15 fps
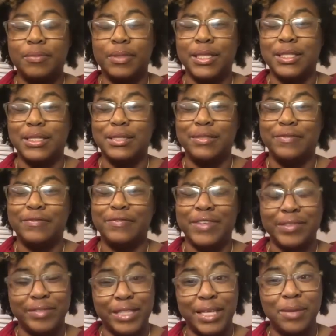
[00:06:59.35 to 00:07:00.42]
plus
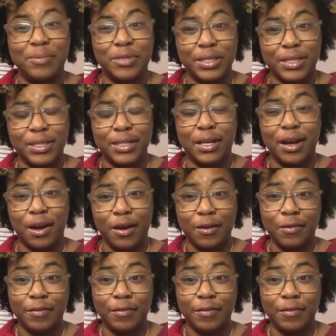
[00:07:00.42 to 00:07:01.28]
15% off.